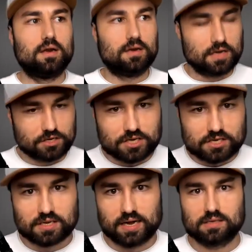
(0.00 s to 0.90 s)
Nietzsche
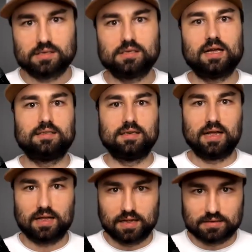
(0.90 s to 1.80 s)
states it's an
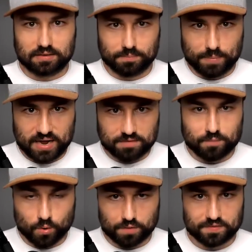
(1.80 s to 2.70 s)
it's a
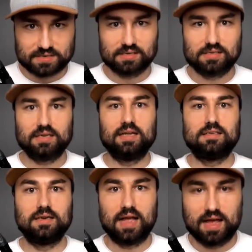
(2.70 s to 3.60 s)
metamorphosis,
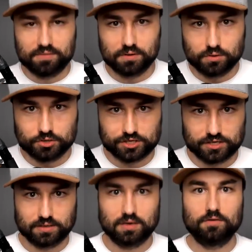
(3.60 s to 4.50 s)
it's an
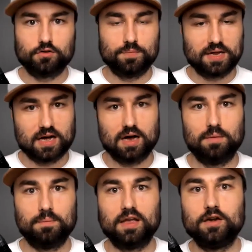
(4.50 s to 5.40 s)
evolution to
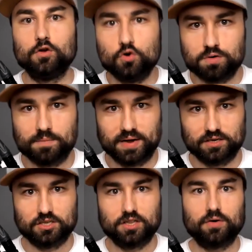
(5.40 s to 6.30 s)
become an
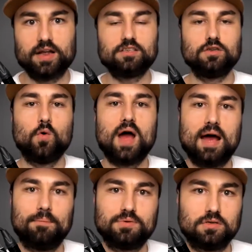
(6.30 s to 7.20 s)
ubermensch. There is no
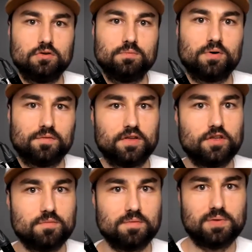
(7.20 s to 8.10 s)
absolute perfect
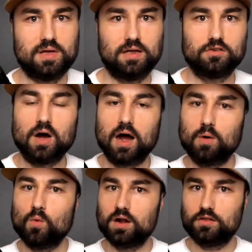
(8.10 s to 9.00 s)
human being. So I
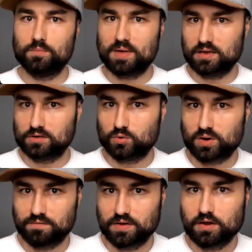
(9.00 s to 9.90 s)
wanted to make this
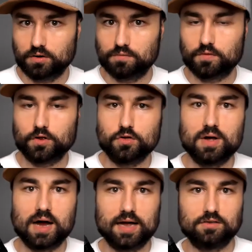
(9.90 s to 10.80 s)
quick video for you
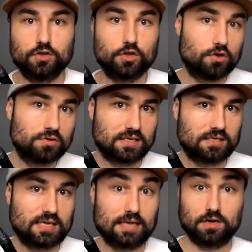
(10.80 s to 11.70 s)
guys to use
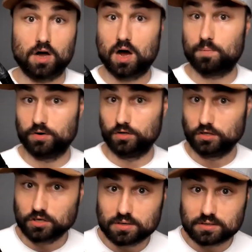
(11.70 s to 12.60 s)
this as an
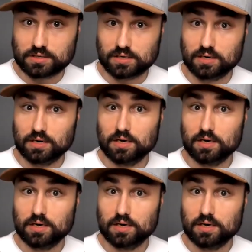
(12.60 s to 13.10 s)
opportunity